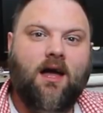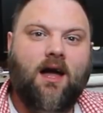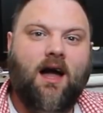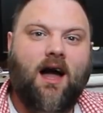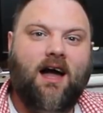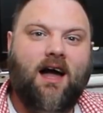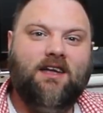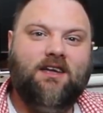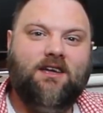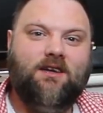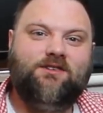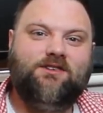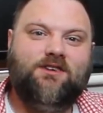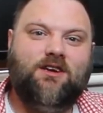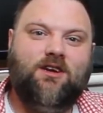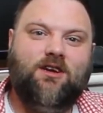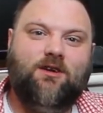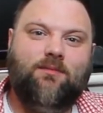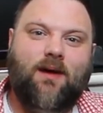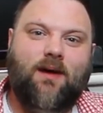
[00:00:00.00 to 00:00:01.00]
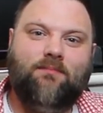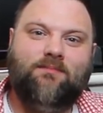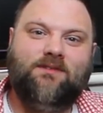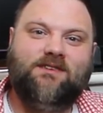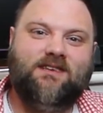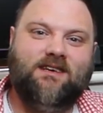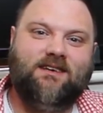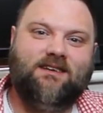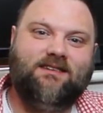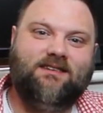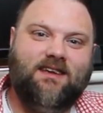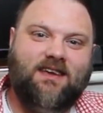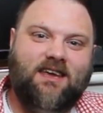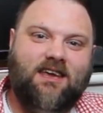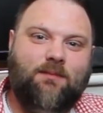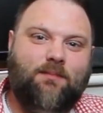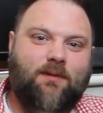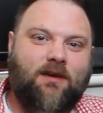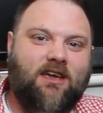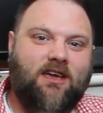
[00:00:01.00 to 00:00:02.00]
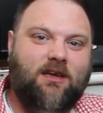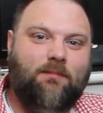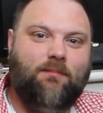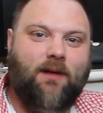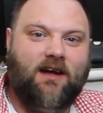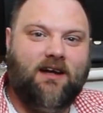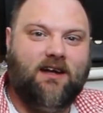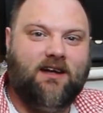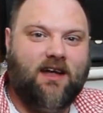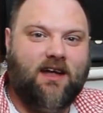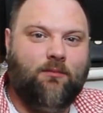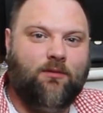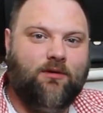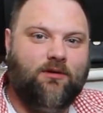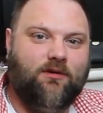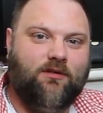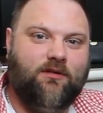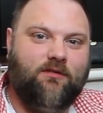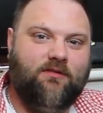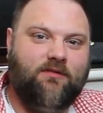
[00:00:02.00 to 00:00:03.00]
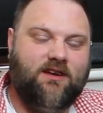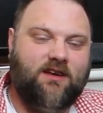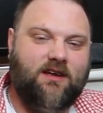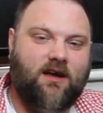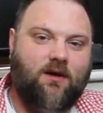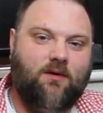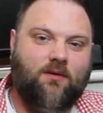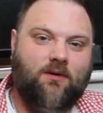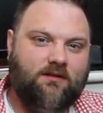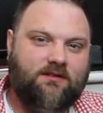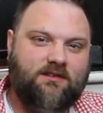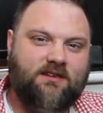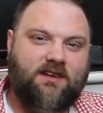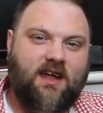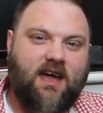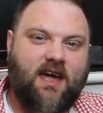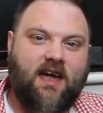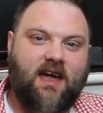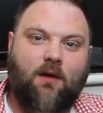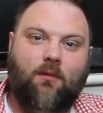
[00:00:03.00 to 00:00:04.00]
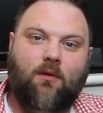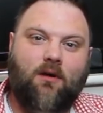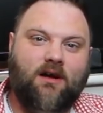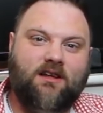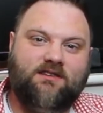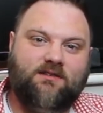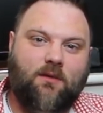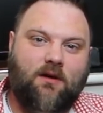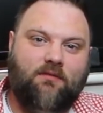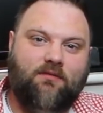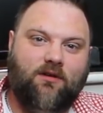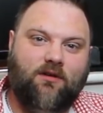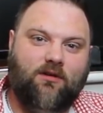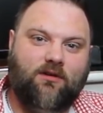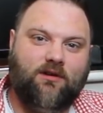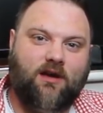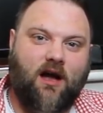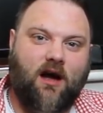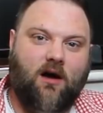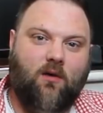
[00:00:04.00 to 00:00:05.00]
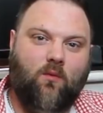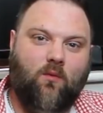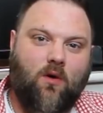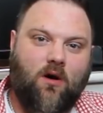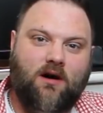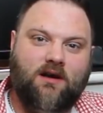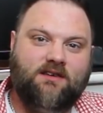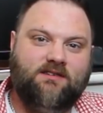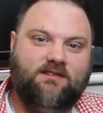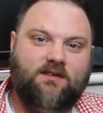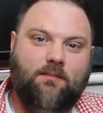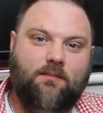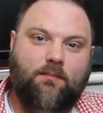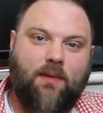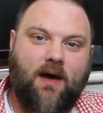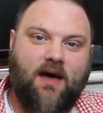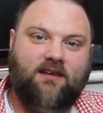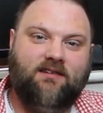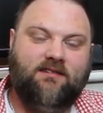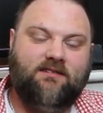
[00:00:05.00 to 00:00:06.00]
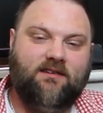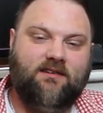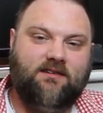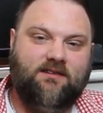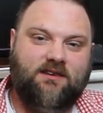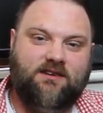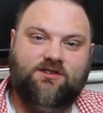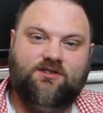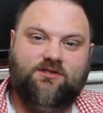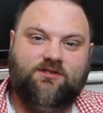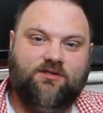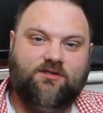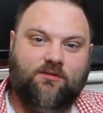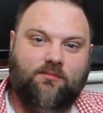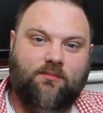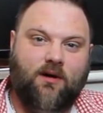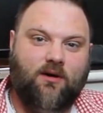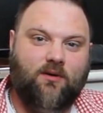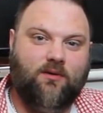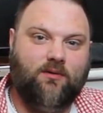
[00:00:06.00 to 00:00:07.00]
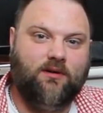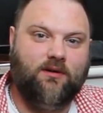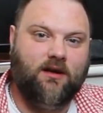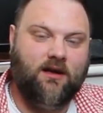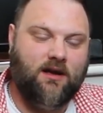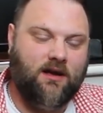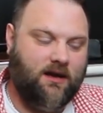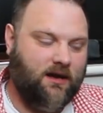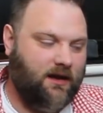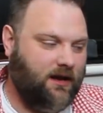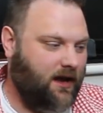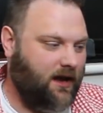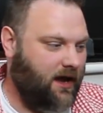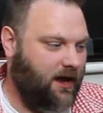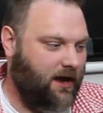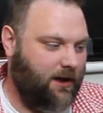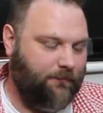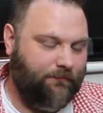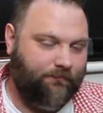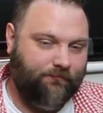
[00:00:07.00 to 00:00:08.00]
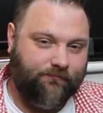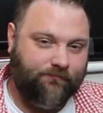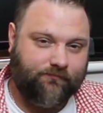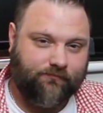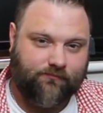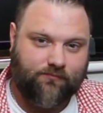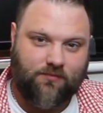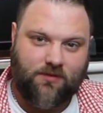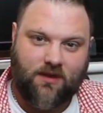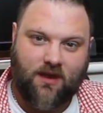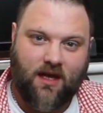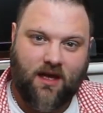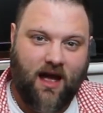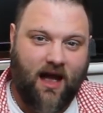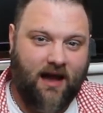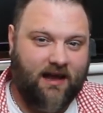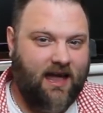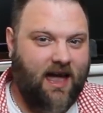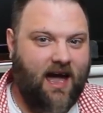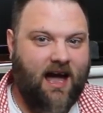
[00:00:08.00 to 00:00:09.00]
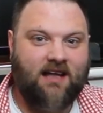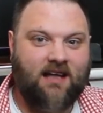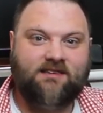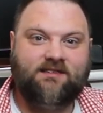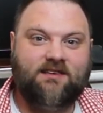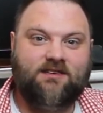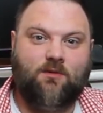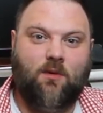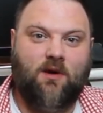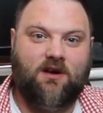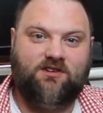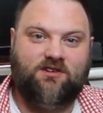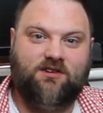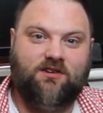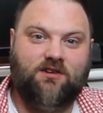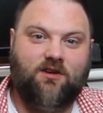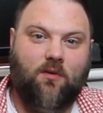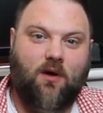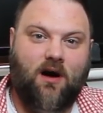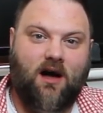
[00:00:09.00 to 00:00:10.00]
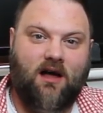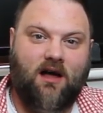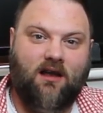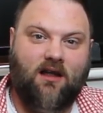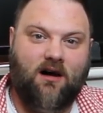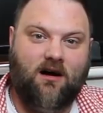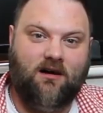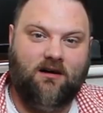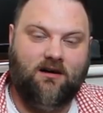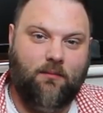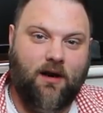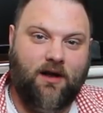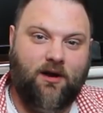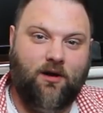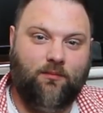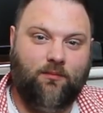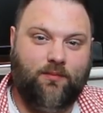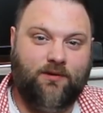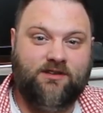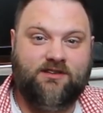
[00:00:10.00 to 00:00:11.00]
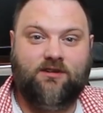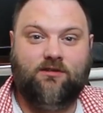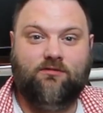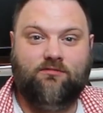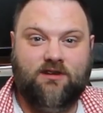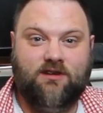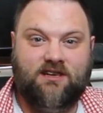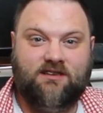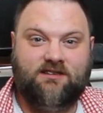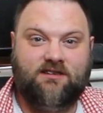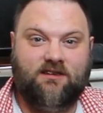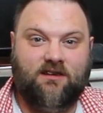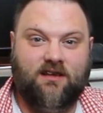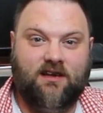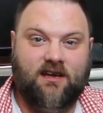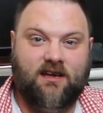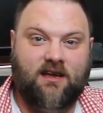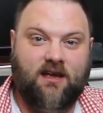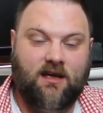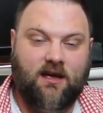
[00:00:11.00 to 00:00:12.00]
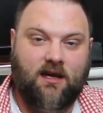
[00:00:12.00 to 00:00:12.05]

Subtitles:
Hi YouTube, M6CB back again with another video. Today I wanted to have a look at what is the best digital mode. I get asked this question quite a lot, and up until recently